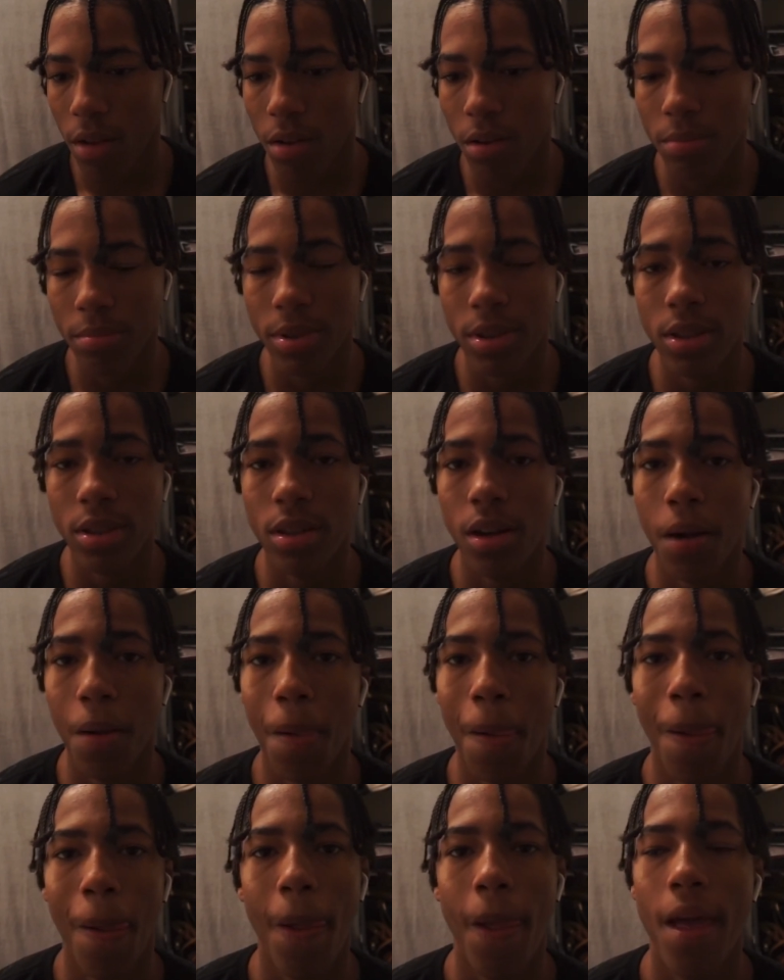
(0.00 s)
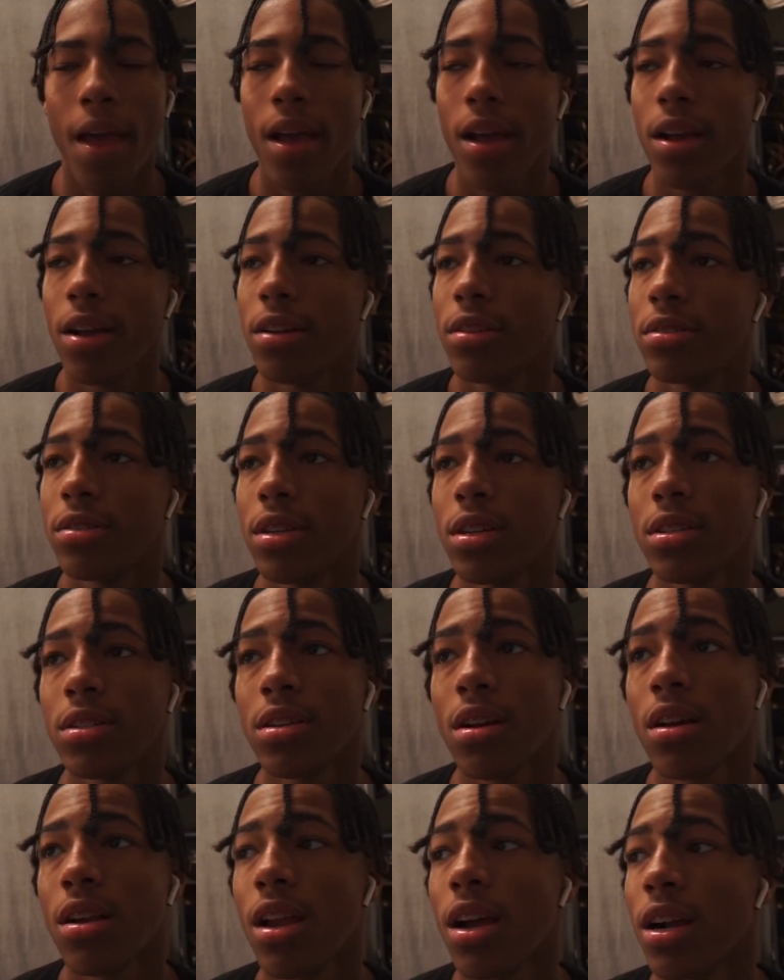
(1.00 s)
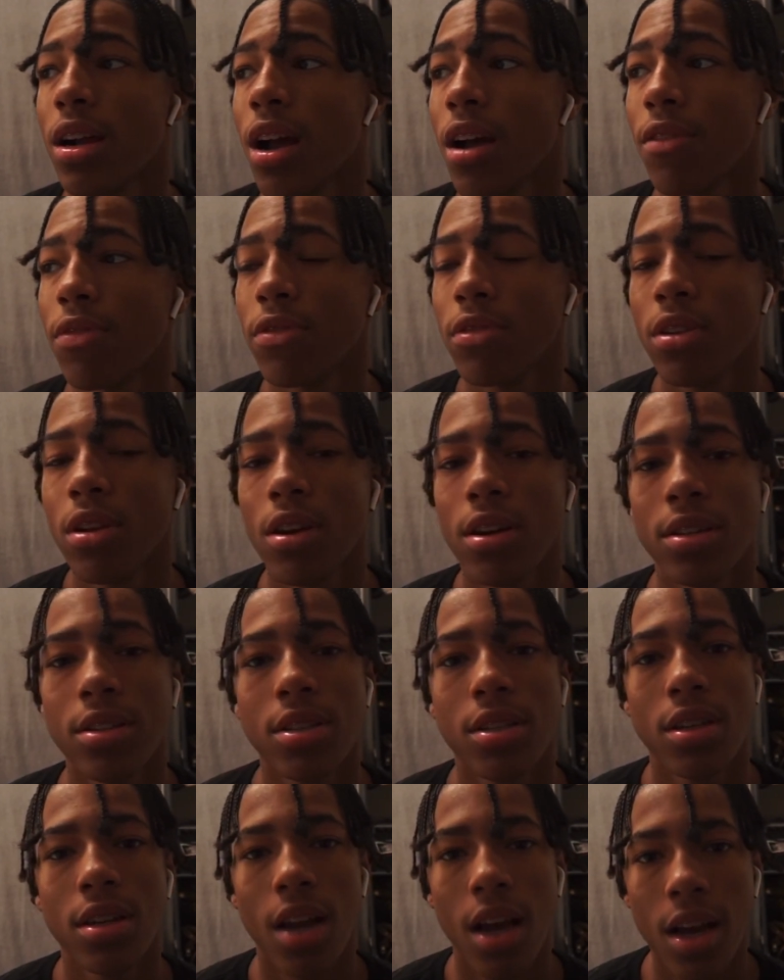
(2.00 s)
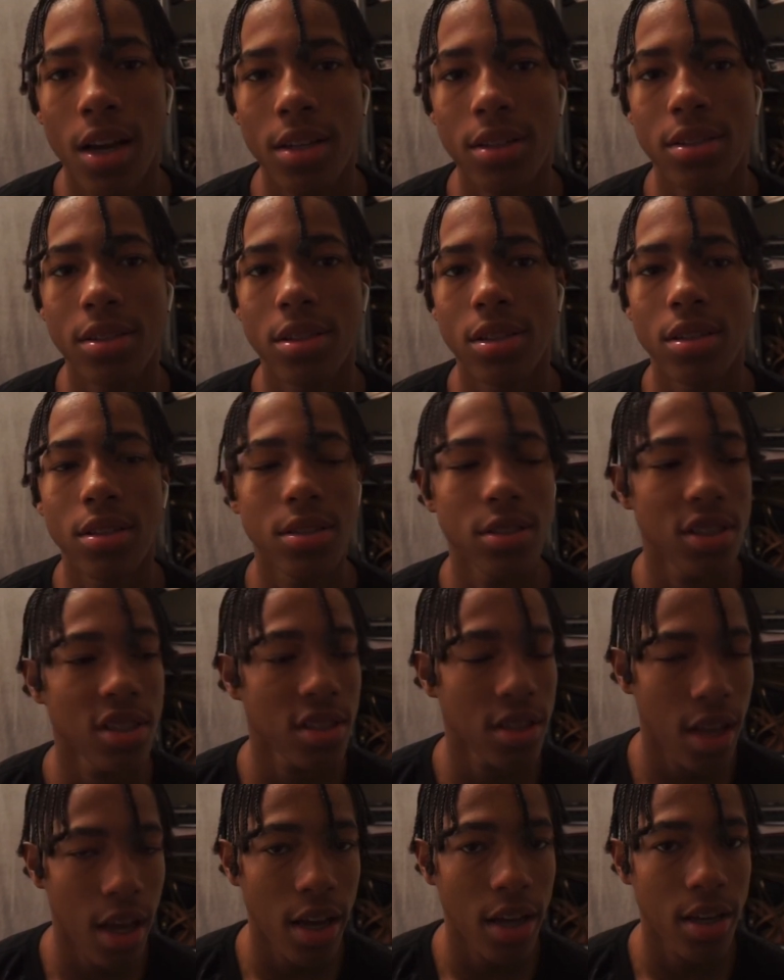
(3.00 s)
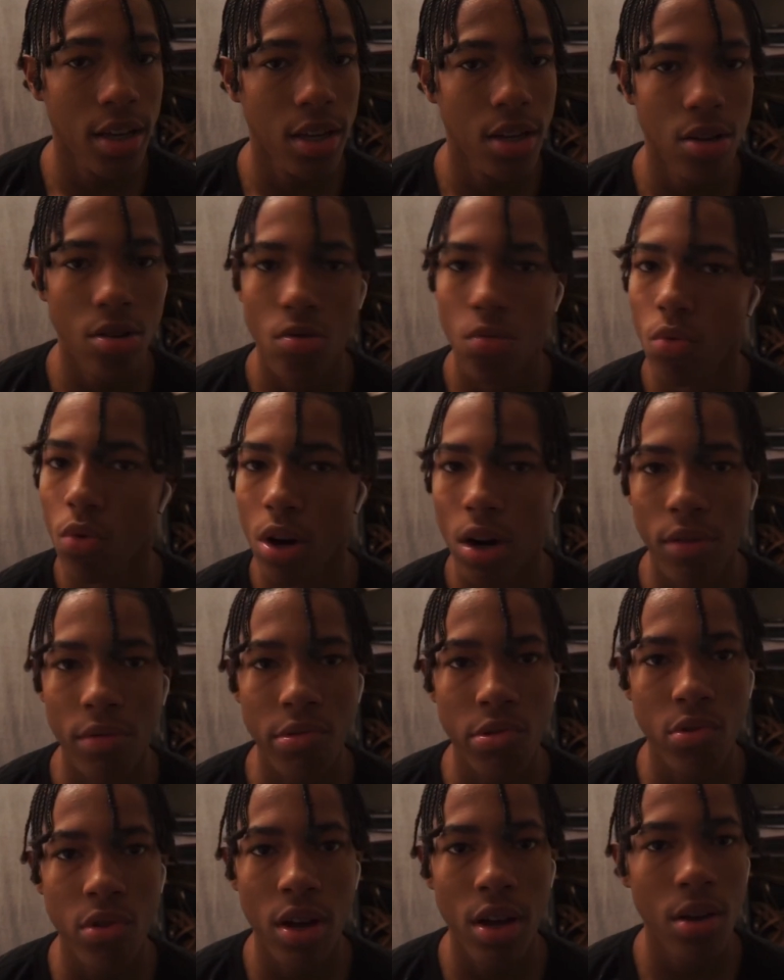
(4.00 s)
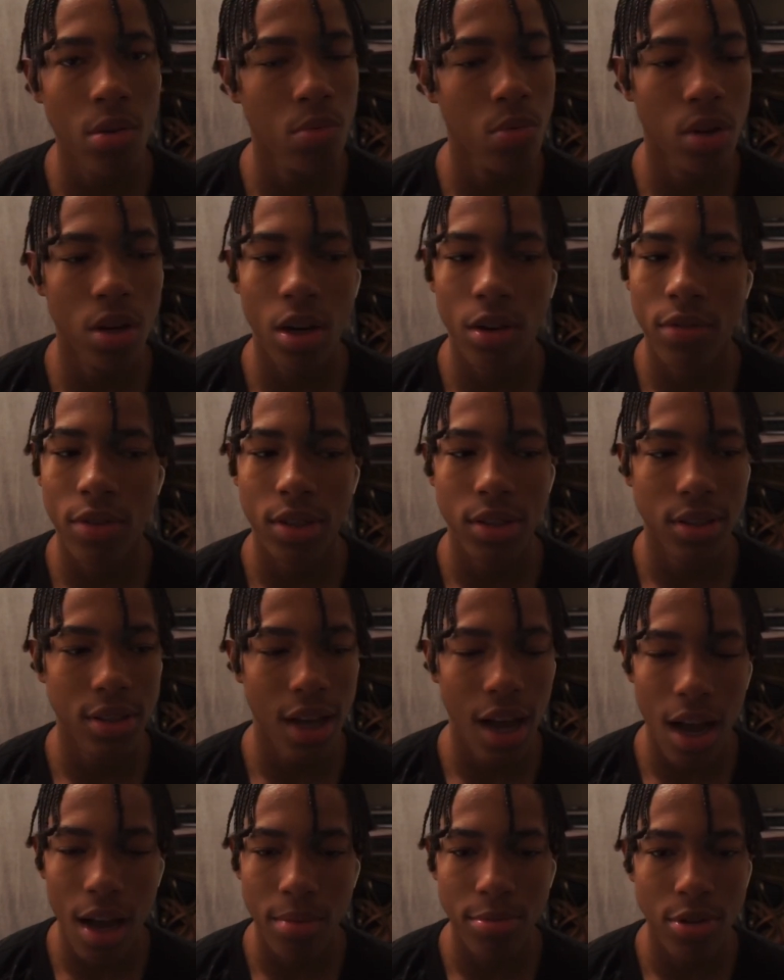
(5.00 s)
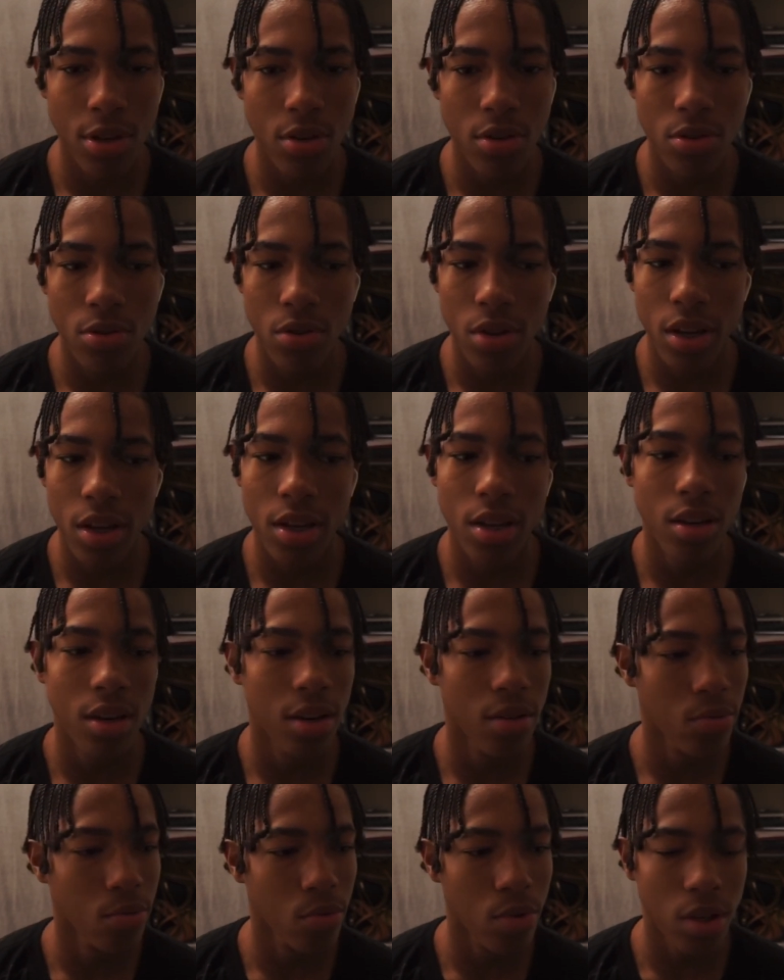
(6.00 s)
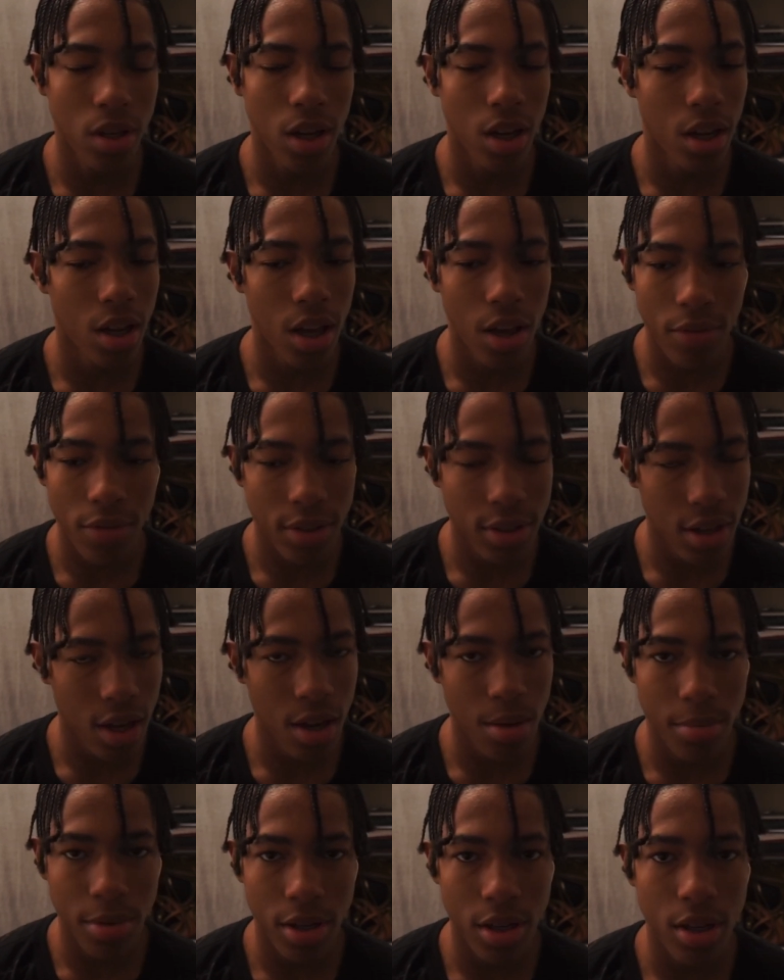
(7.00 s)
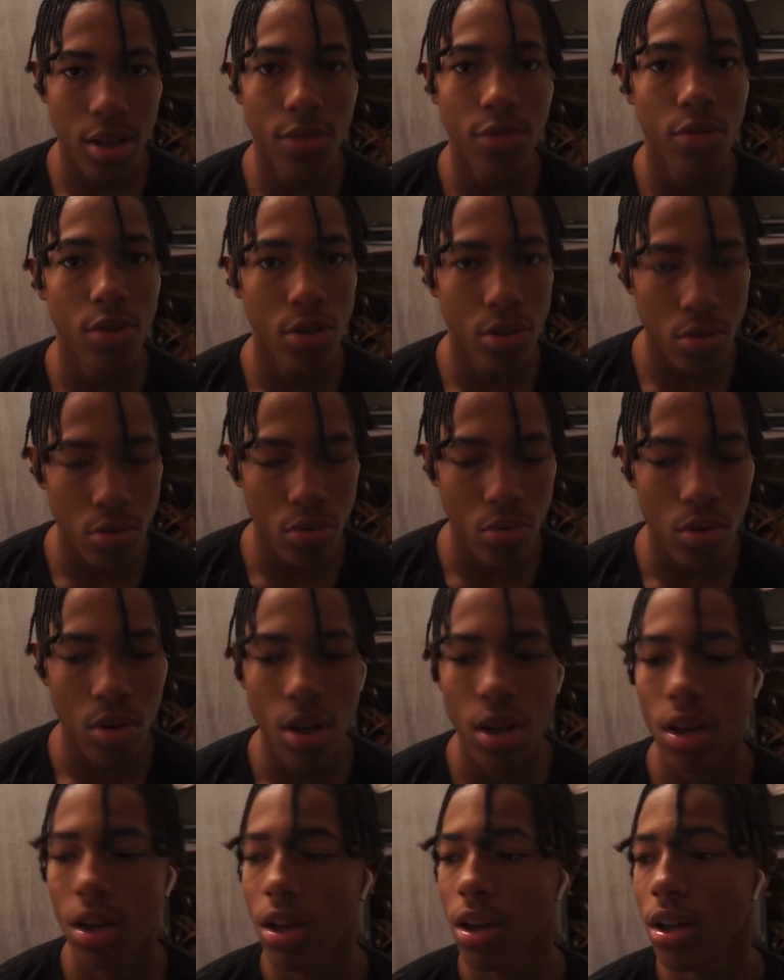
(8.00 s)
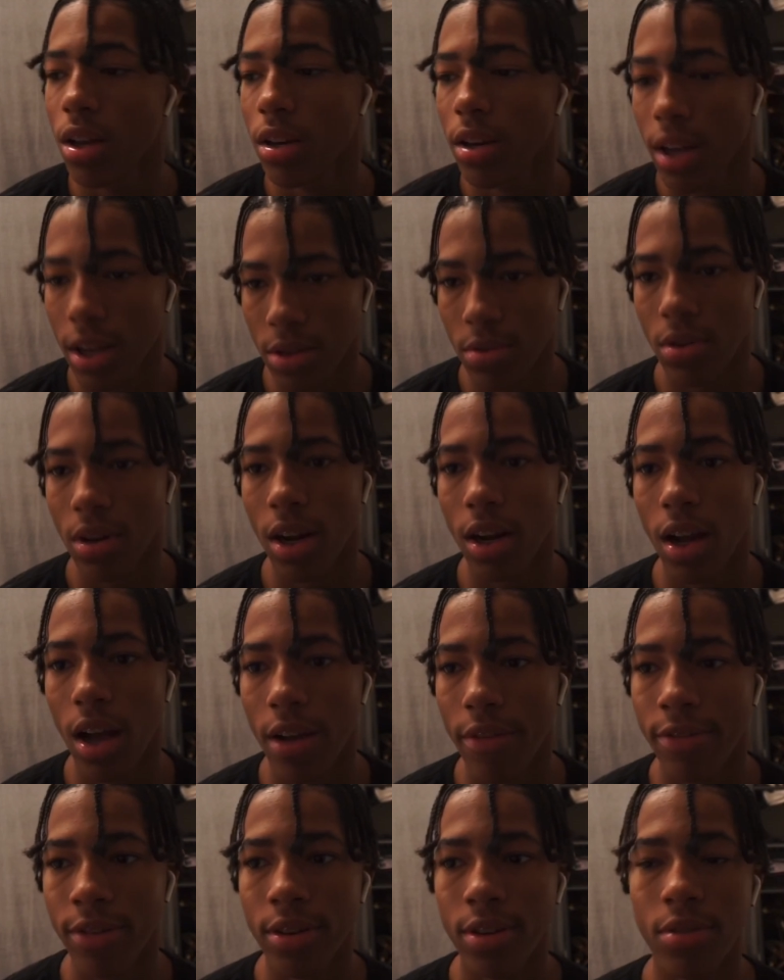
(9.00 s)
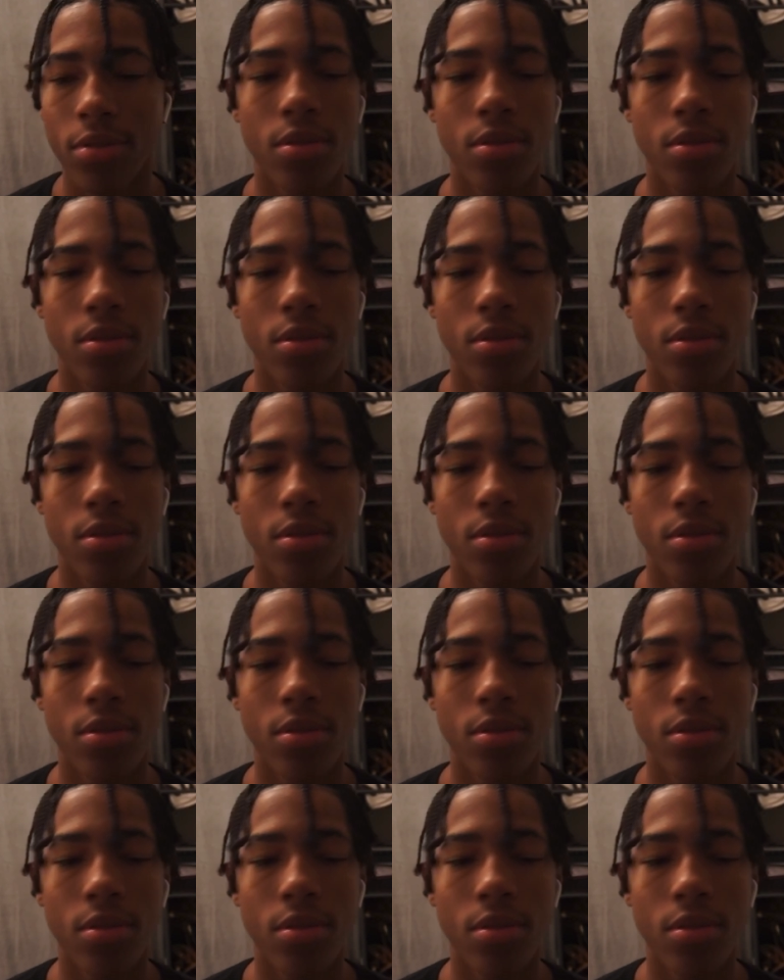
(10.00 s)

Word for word: But yeah, that's all I got for y'all tonight, today, wherever you at, whatever time zone you in, and whatever time it is for you. That's what I got for you.